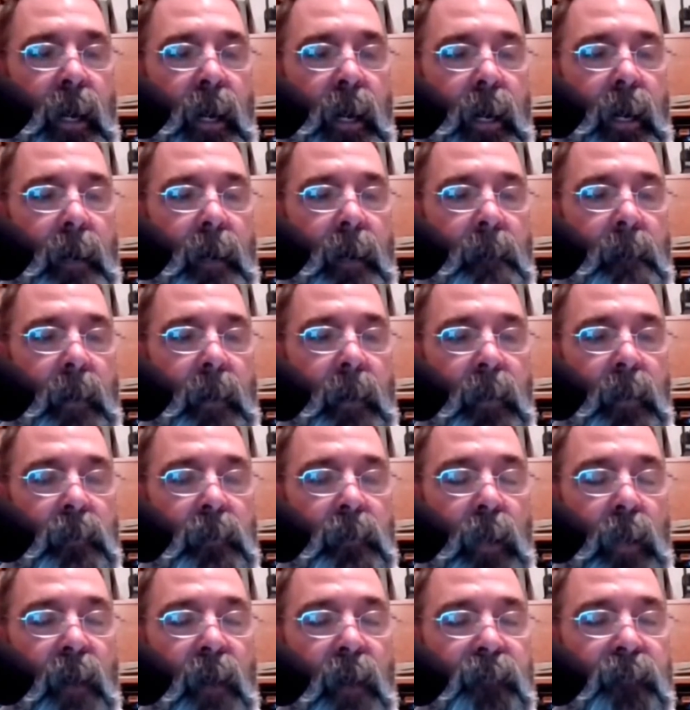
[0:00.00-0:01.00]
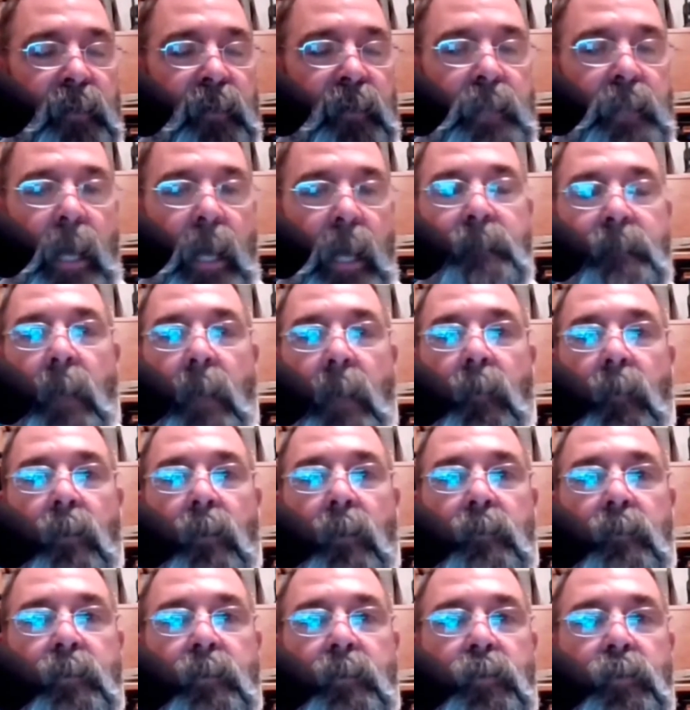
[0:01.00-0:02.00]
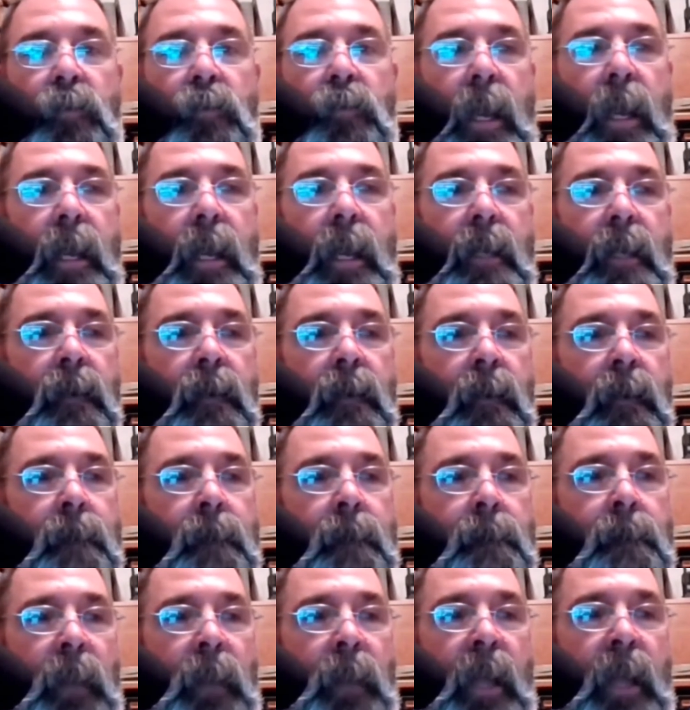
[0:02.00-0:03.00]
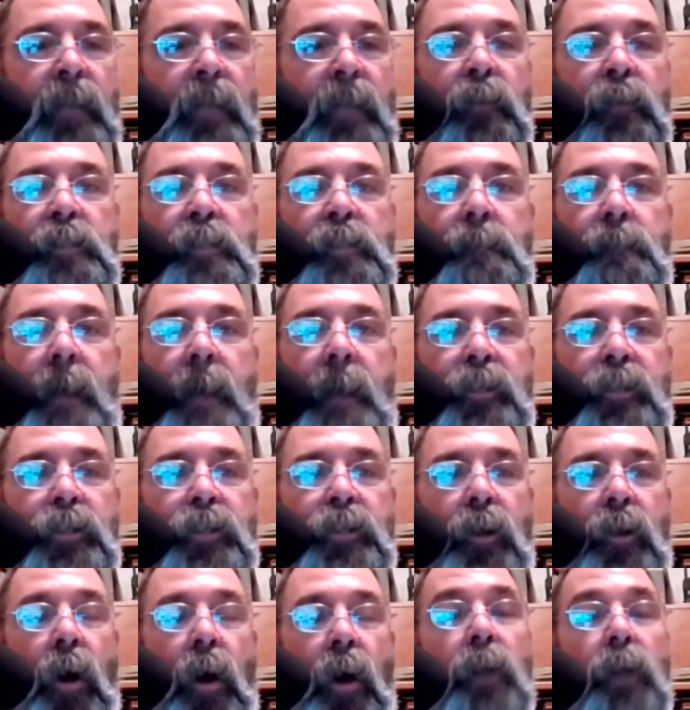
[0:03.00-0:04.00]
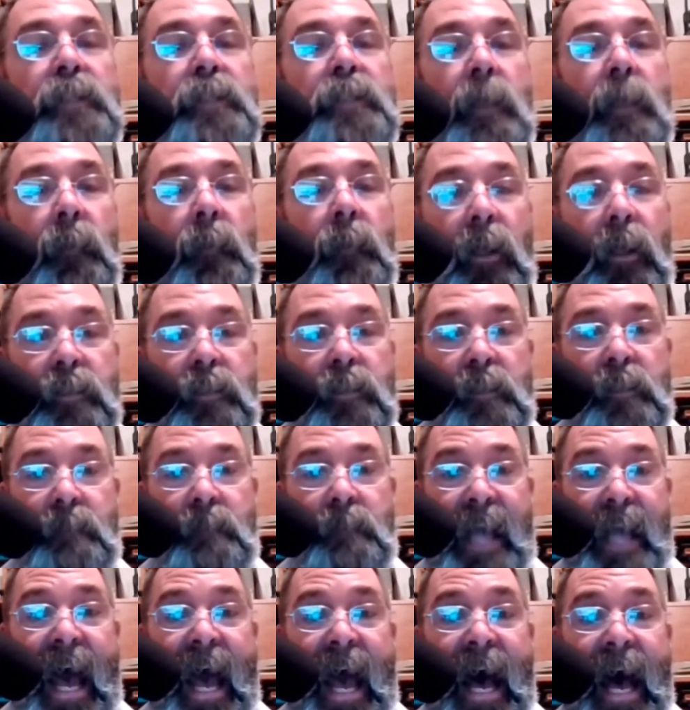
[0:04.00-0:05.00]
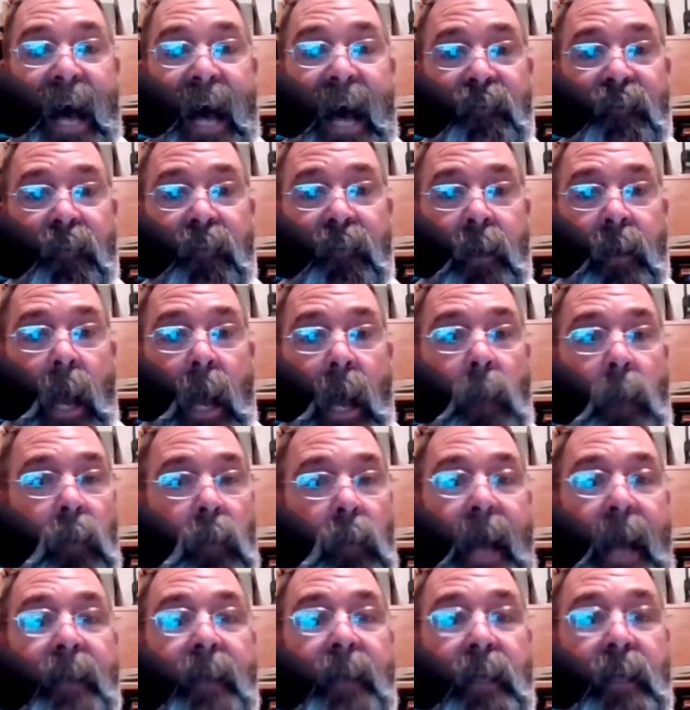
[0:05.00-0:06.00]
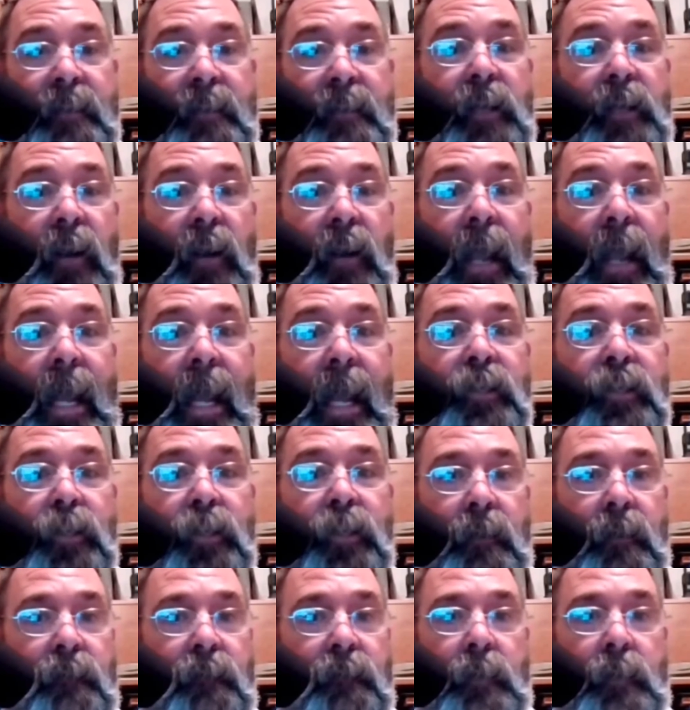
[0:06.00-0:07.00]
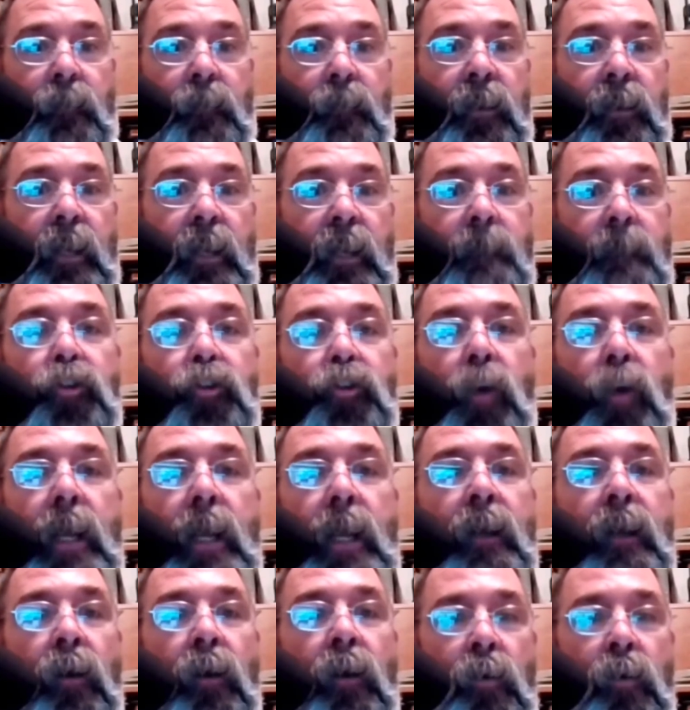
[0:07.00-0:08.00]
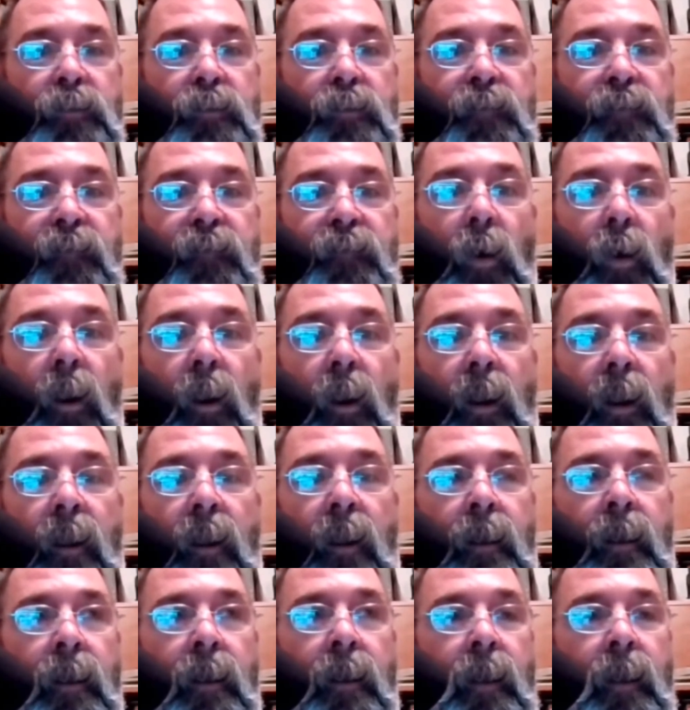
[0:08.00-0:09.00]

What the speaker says: And oftentimes I will do a annual inspection on someone else's behalf. I will act as their agent of someone that I'm training a horse for.